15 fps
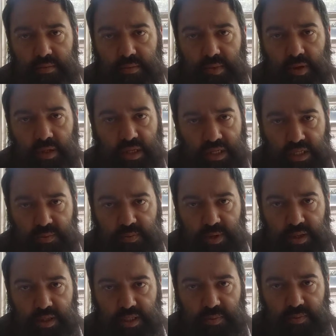all that he
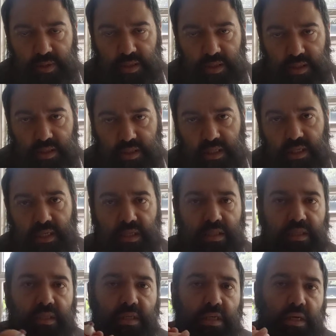spilled the
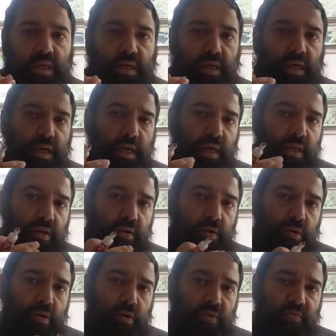seeds, and
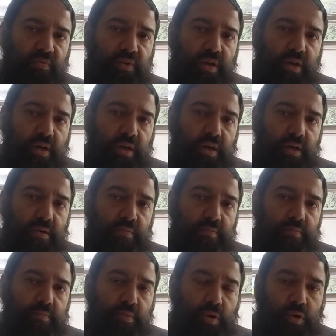all of
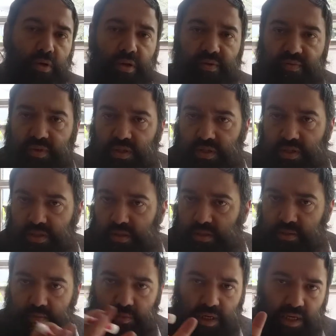his
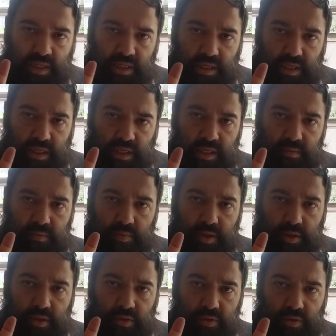mikatrigim,
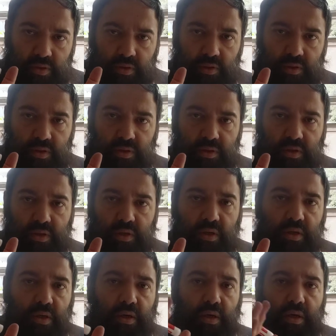accusers,
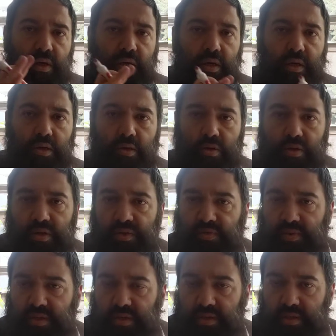and
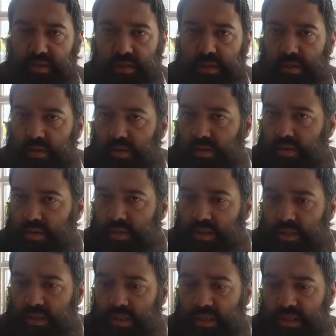and he's
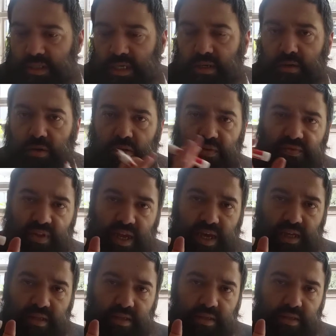gonna send all of
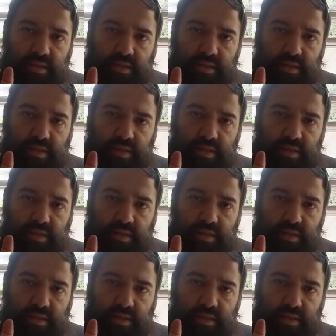that